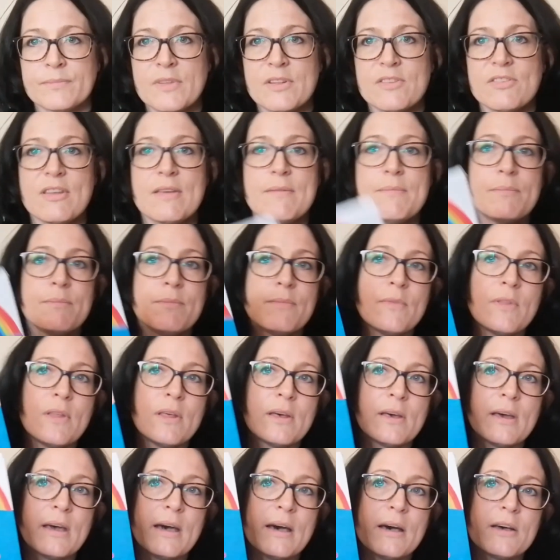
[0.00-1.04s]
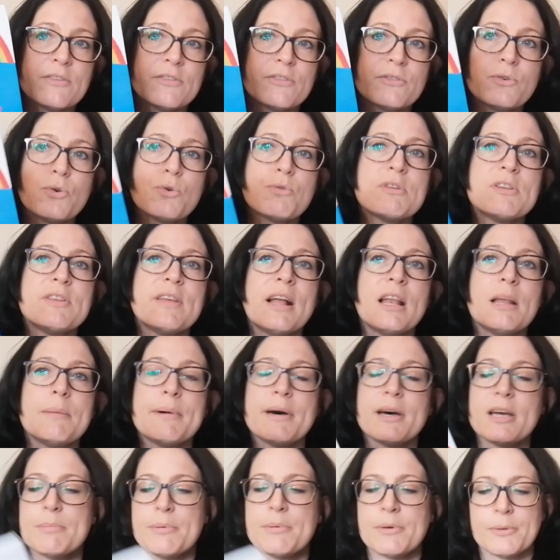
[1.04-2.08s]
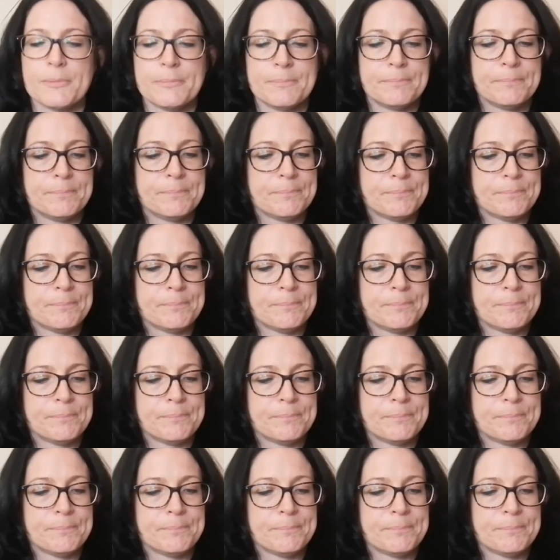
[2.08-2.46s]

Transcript: It's in our Storyteller Bible.